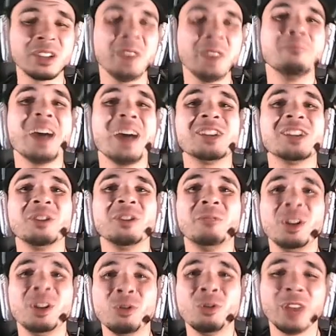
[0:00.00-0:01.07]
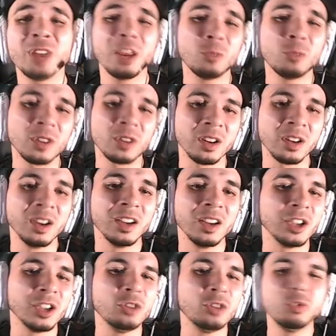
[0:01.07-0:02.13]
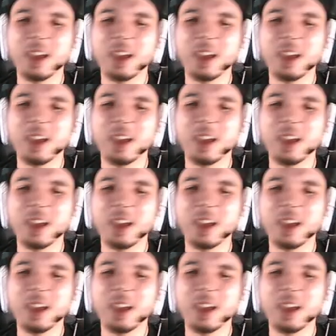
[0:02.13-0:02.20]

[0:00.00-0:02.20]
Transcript: Imagine a video game where you